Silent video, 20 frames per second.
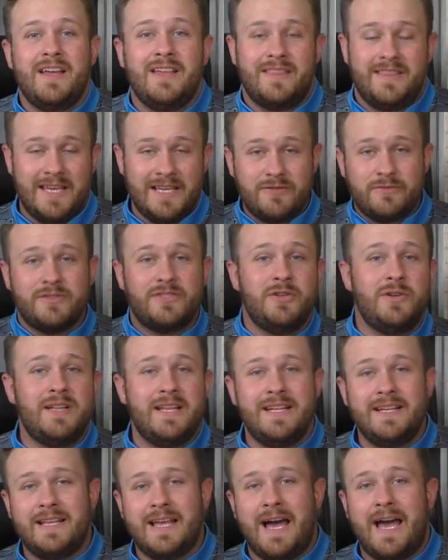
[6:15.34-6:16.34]
Thanks for
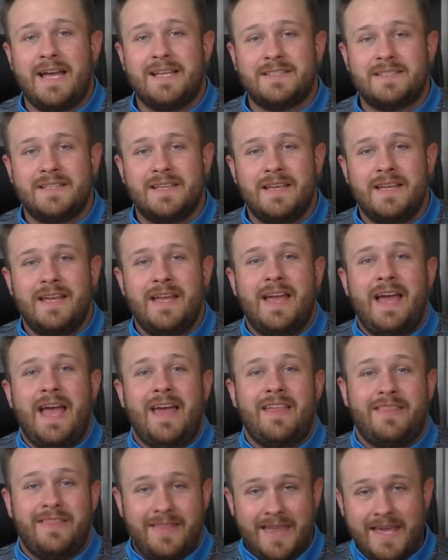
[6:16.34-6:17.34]
tuning in, guys,
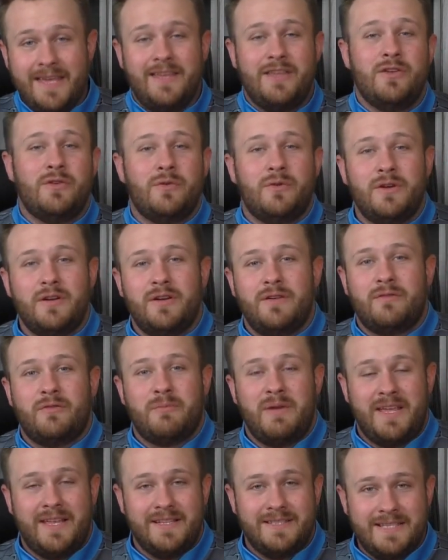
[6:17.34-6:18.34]
and thank you
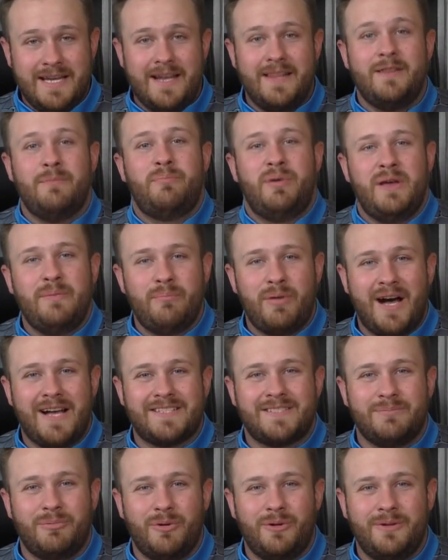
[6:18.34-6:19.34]
for making 10 in the Pit
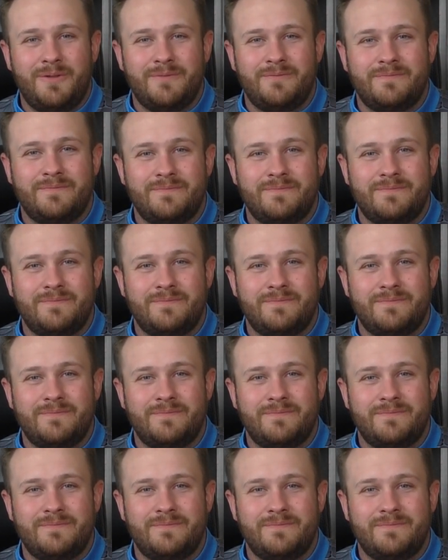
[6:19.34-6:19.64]
possible.